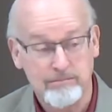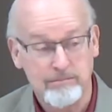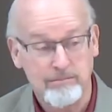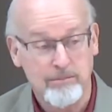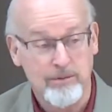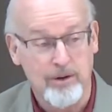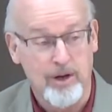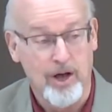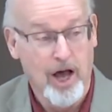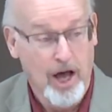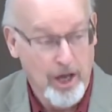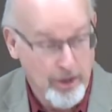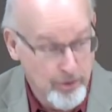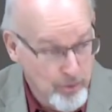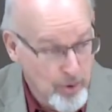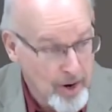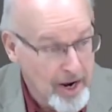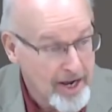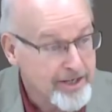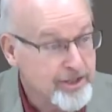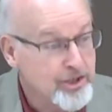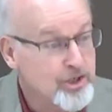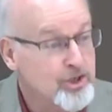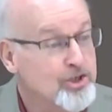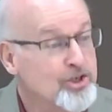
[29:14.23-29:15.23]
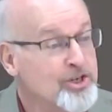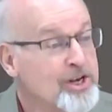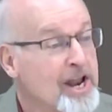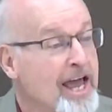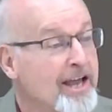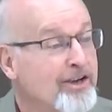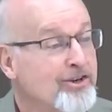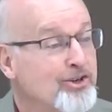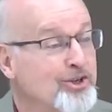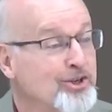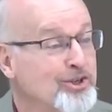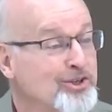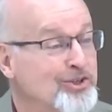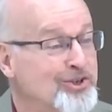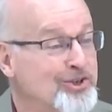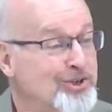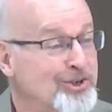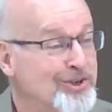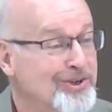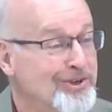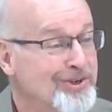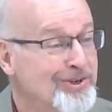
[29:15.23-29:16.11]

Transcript: Unrighteous nations.